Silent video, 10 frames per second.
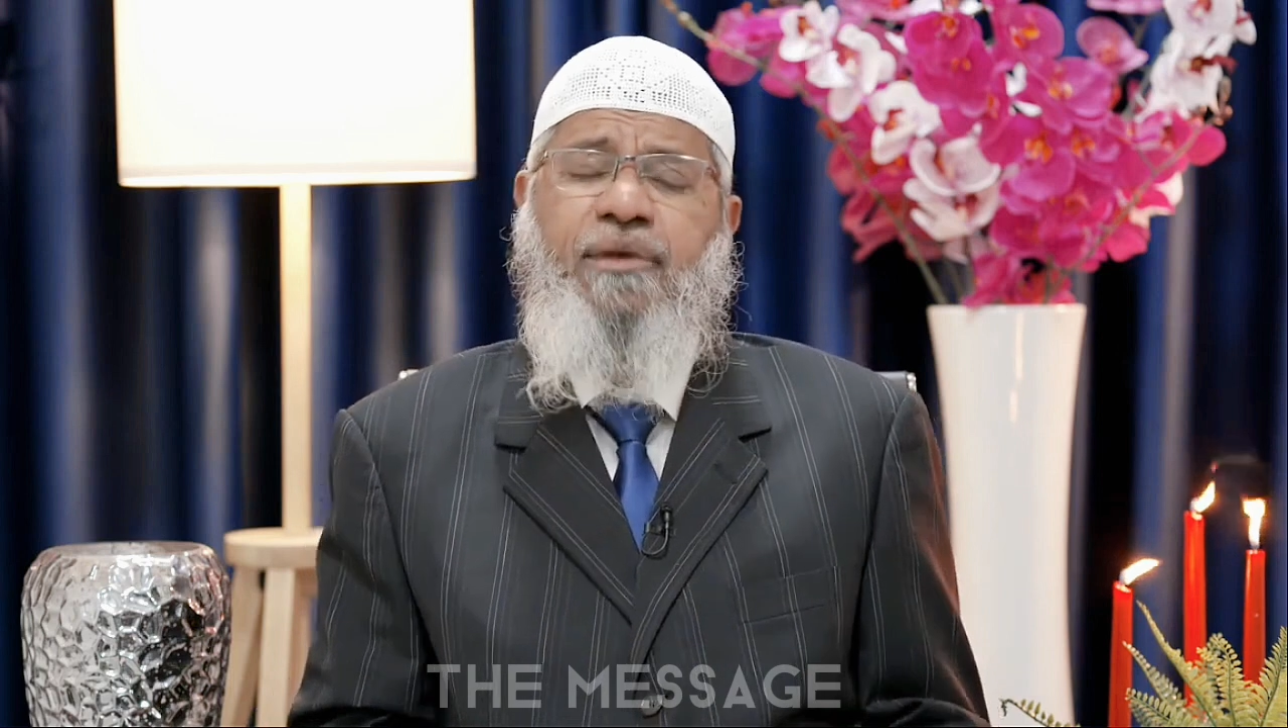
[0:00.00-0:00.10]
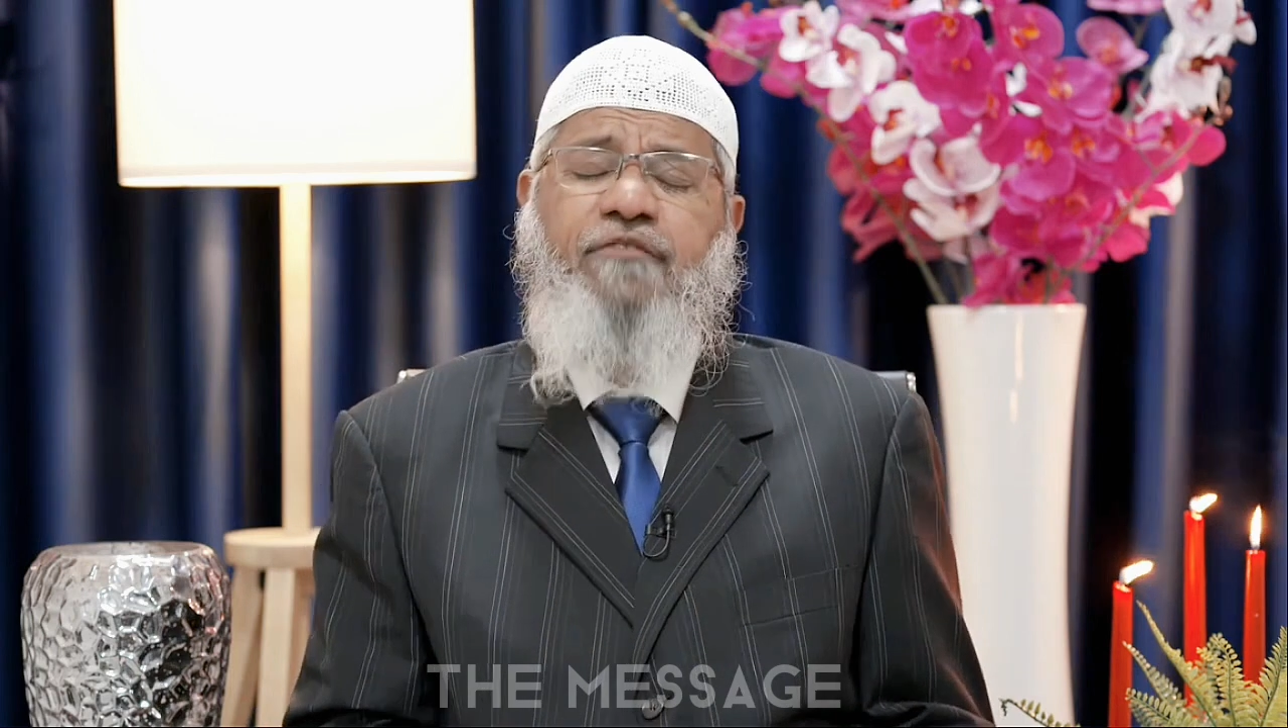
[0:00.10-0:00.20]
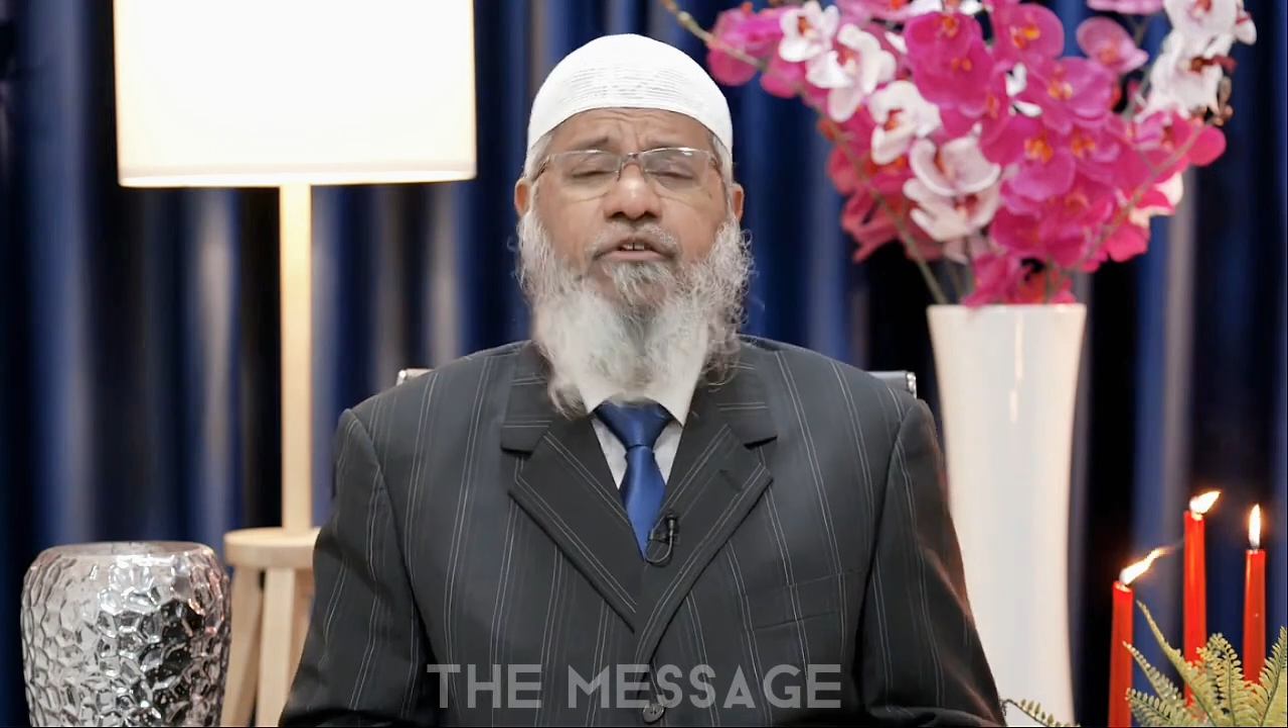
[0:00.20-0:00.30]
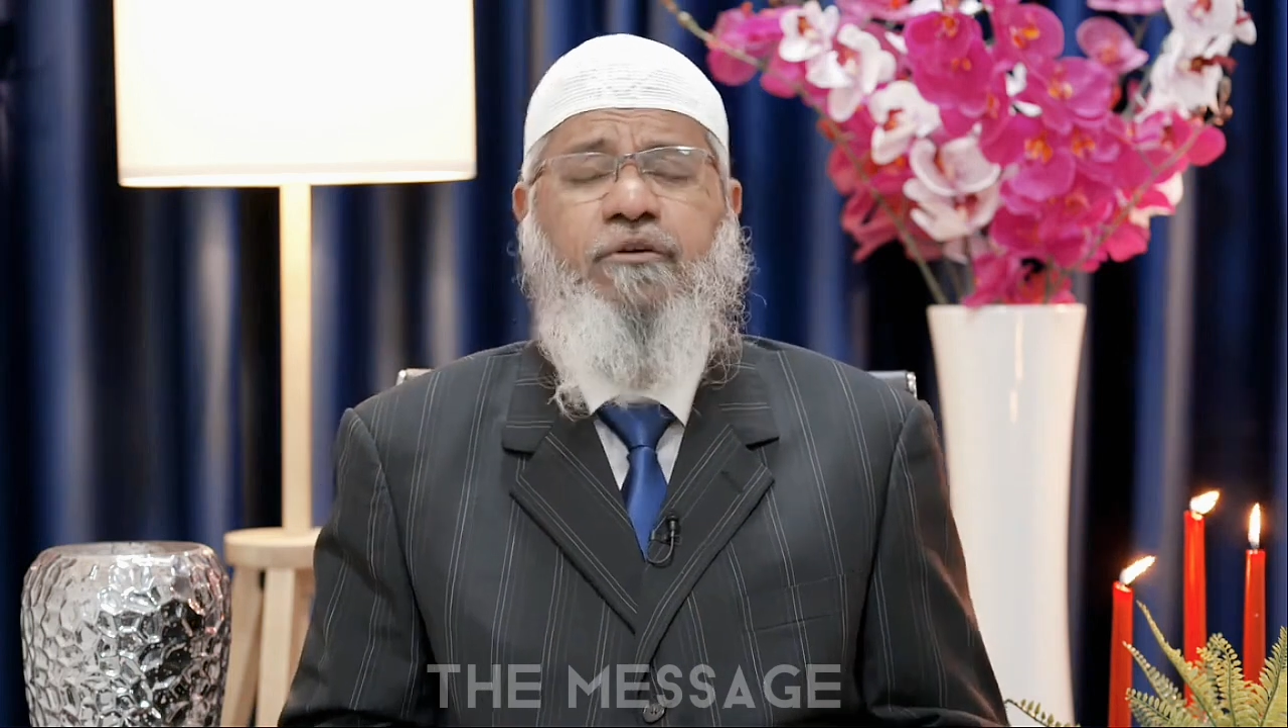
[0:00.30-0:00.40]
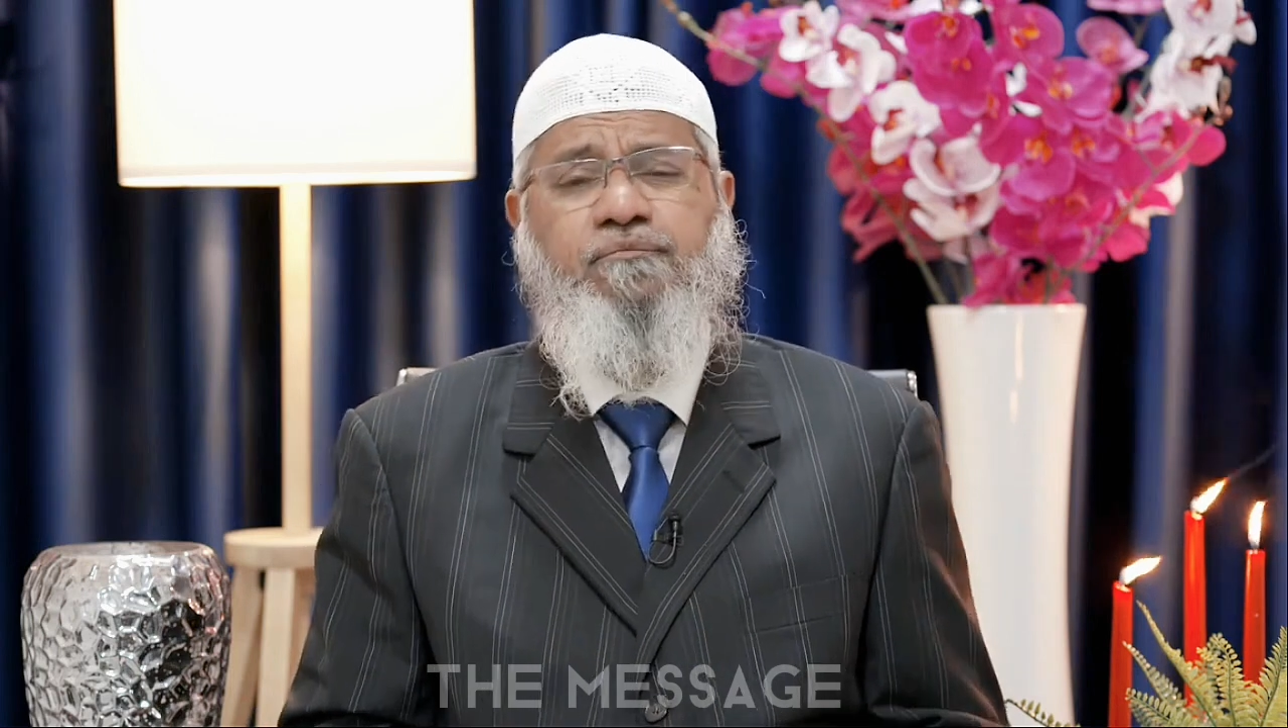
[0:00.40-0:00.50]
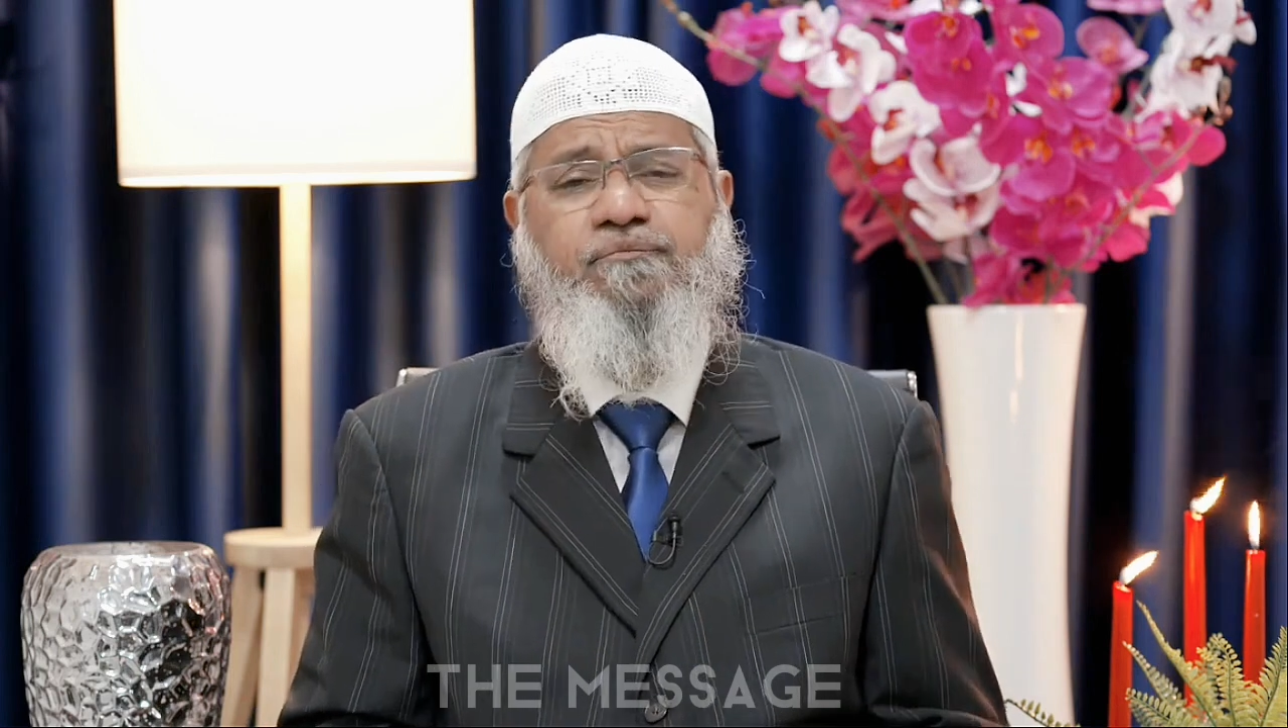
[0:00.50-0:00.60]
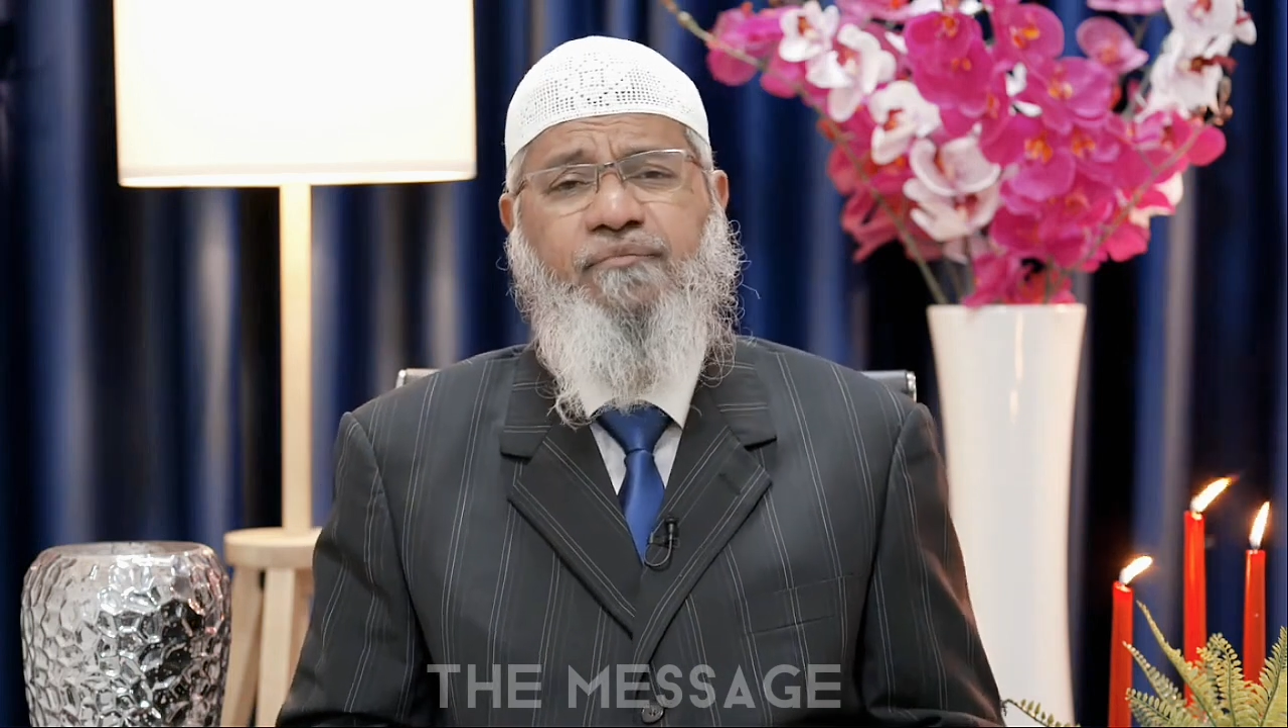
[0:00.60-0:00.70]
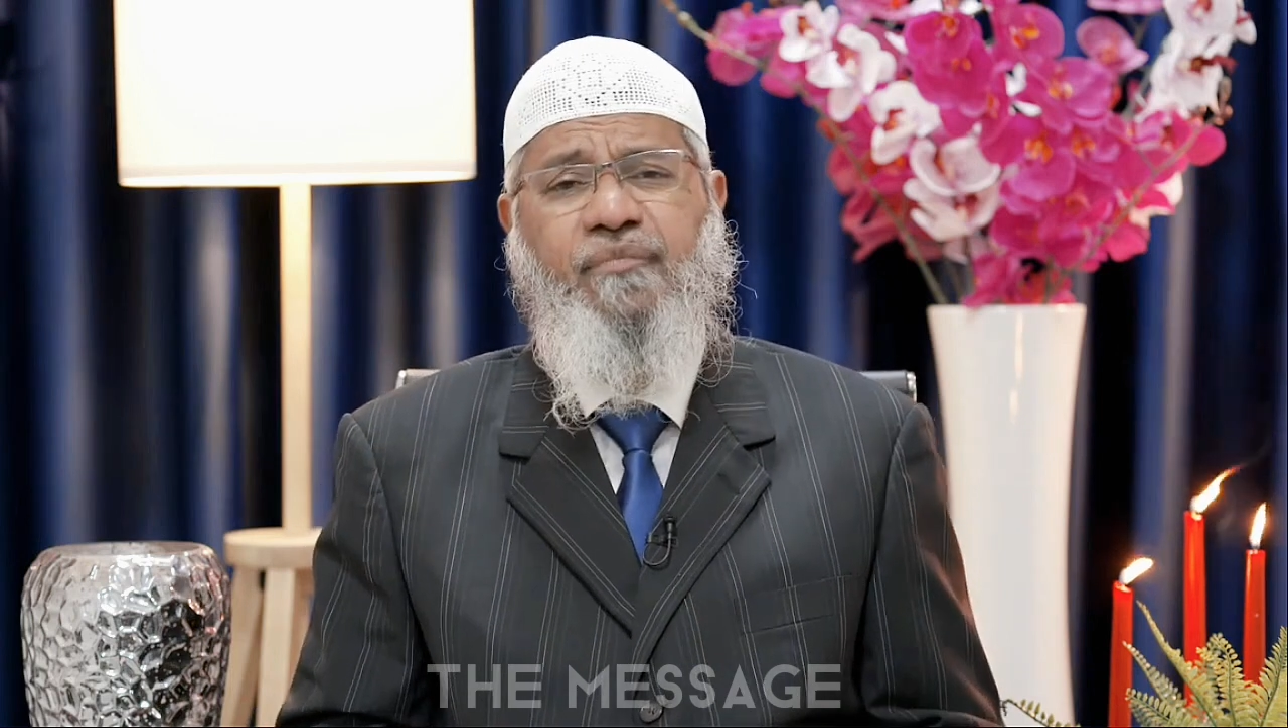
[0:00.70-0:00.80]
platform